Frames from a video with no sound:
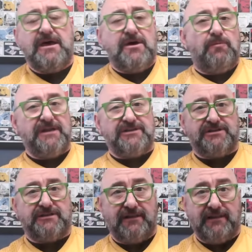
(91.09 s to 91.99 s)

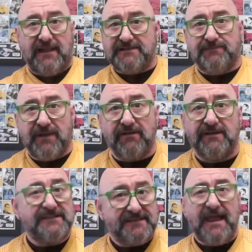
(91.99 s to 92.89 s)
which, let's be
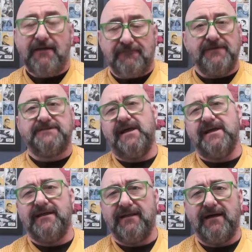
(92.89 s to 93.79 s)
honest, now feels
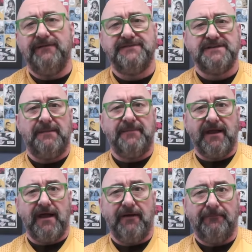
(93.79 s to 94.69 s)
like a lifetime
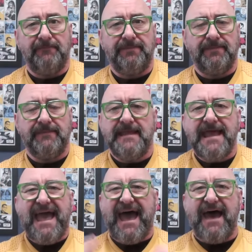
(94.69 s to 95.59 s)
ago.
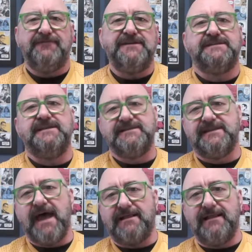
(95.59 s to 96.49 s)
Ever since
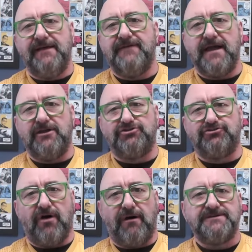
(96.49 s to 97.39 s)
that cliffhanger
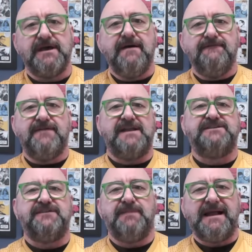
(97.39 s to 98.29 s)
dropped, fans
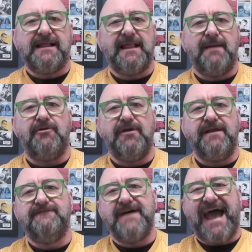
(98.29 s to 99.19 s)
have been clamouring
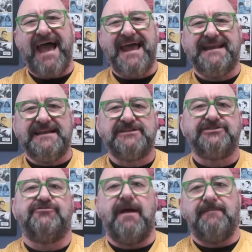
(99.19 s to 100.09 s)
for any
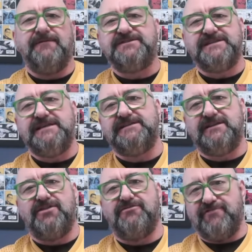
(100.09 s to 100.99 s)
scrap of
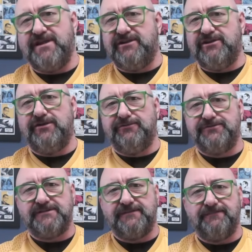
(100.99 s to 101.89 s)
Season 3
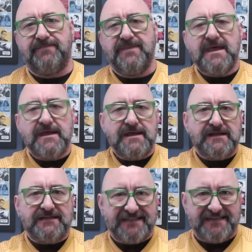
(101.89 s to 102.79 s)
news.
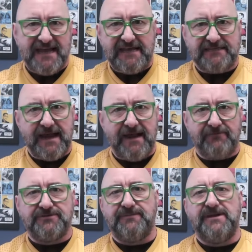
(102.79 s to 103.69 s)
Today's
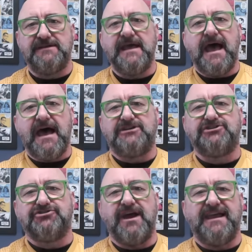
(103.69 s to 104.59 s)
announcement has
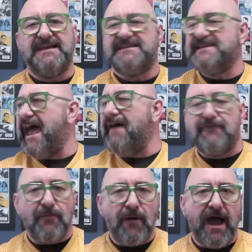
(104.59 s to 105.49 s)
Trekkies
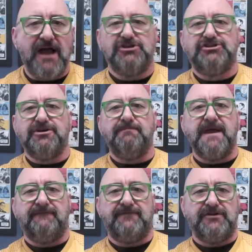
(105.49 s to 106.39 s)
everywhere
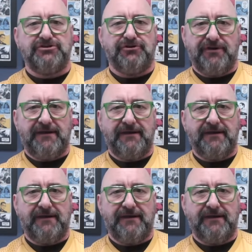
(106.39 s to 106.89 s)
jumping for joy.